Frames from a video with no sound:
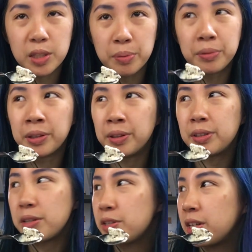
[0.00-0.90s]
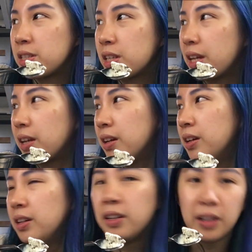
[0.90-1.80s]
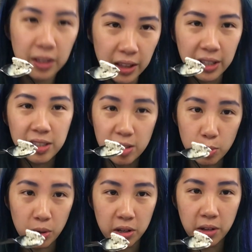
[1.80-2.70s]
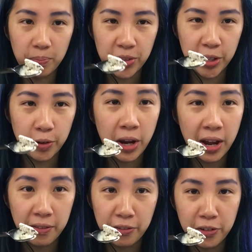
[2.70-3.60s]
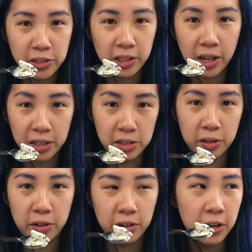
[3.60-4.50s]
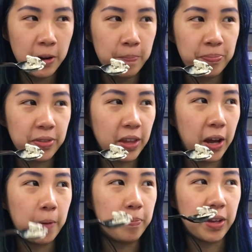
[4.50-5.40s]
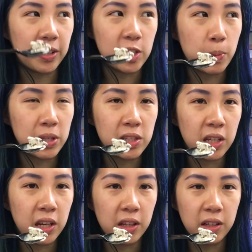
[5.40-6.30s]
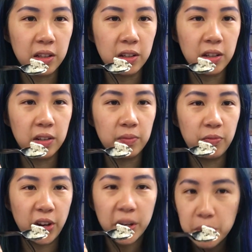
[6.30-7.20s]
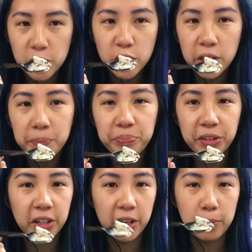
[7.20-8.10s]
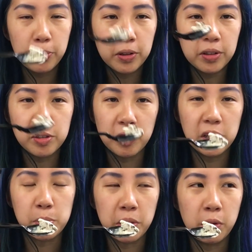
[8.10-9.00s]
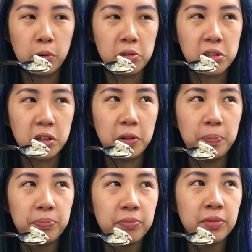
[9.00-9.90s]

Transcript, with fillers: especially because like, like since when do you have a frozen custard um, like dispensing vending machine in an airport? So it is pretty cool. So